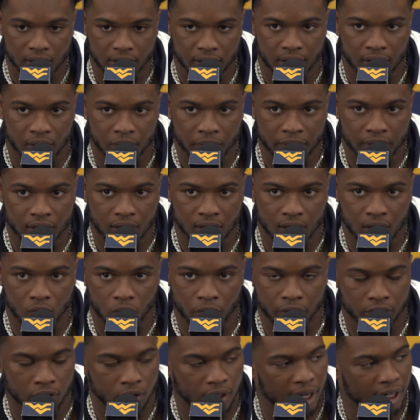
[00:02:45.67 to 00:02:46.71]
Yeah, we
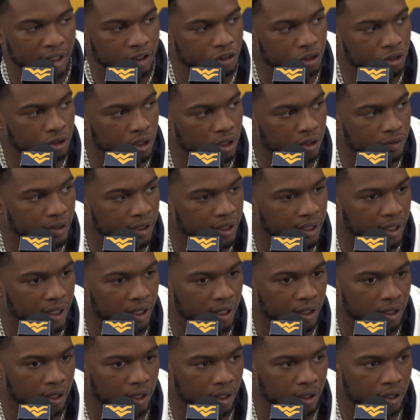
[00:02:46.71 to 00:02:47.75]
work on eye control every
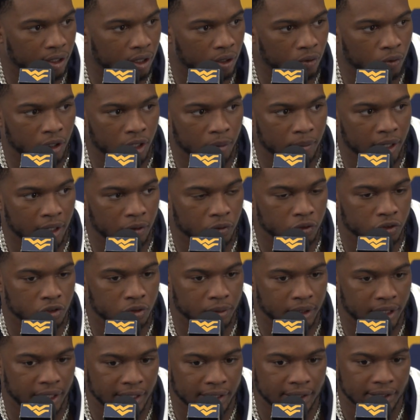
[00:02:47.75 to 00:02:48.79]
day in a running back
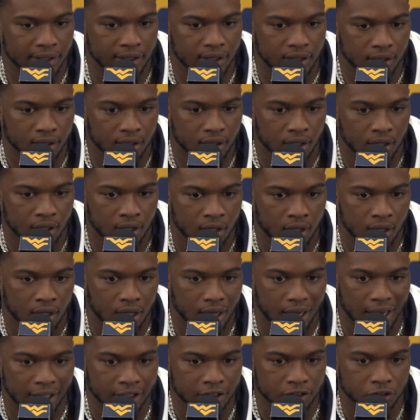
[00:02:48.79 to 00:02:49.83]
room in Indy.
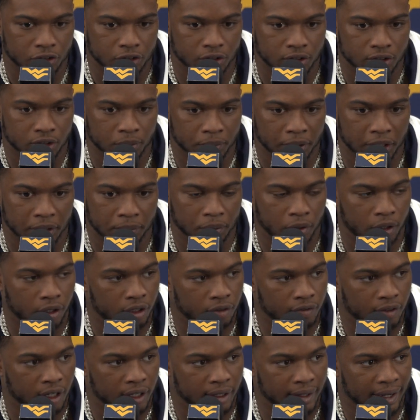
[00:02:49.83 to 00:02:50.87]
Eye control is a big part
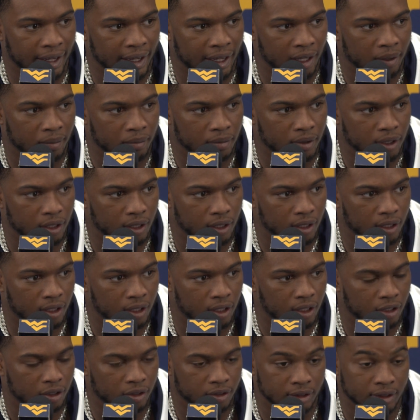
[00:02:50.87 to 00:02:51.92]
of our game.
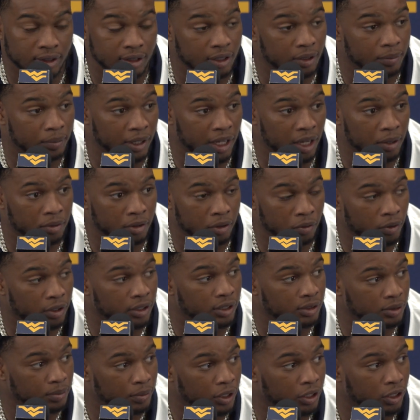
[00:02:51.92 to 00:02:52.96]
To be able to run
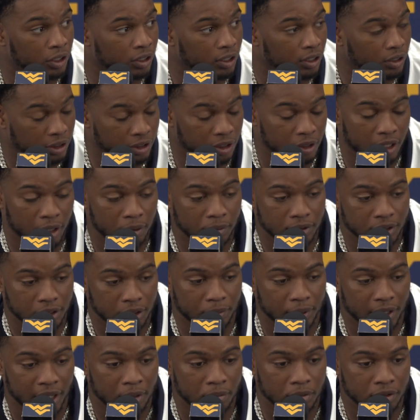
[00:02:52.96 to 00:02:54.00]
this ball, to
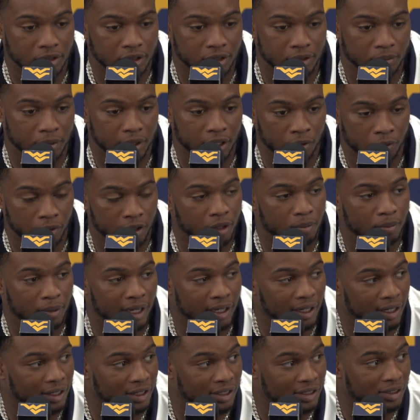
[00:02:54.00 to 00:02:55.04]
be able to be a running
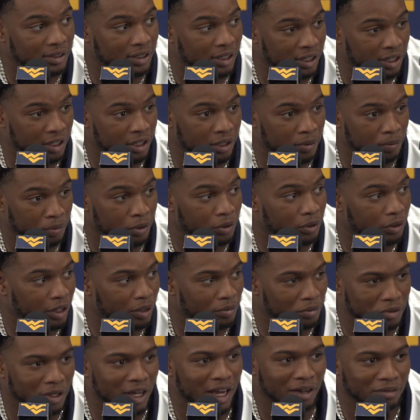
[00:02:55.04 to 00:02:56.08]
back in this
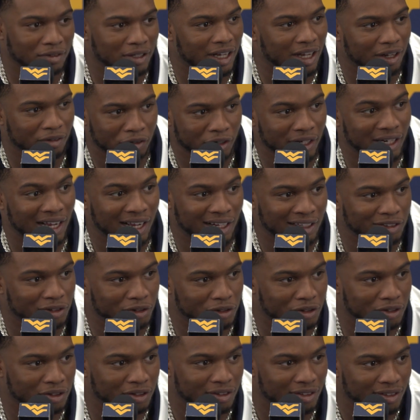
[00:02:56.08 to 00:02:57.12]
program, you have to have great eye
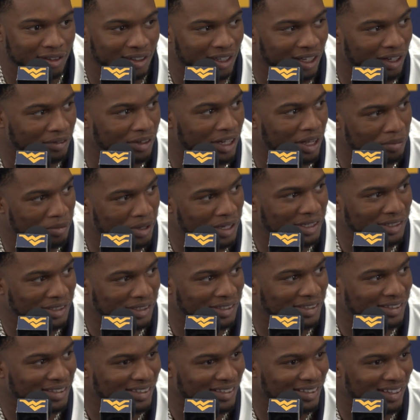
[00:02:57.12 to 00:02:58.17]
control, if that made
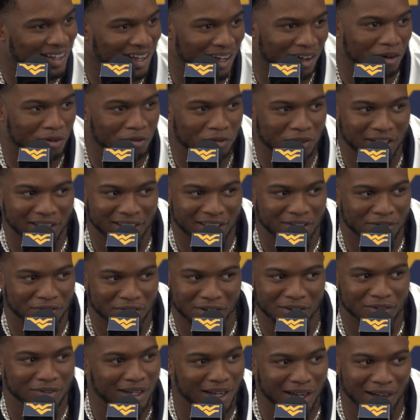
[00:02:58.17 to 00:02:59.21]
sense. I don't want to give
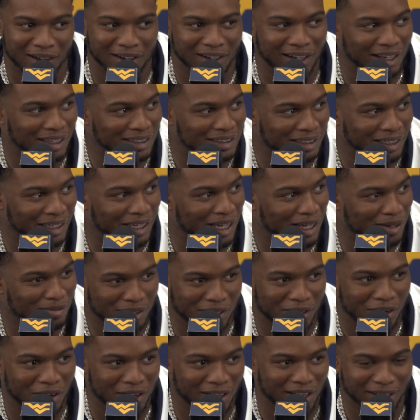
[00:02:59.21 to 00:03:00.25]
up all our schemes
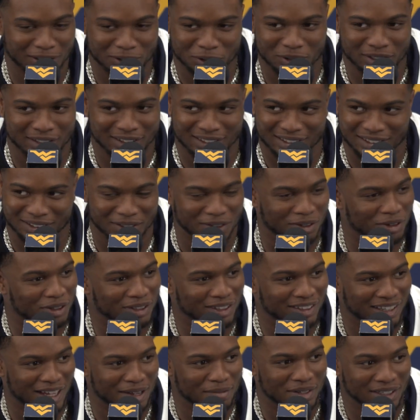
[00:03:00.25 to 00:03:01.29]
and all our tricks. You know,
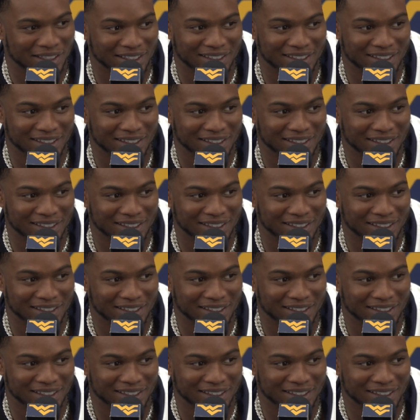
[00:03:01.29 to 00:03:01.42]
they be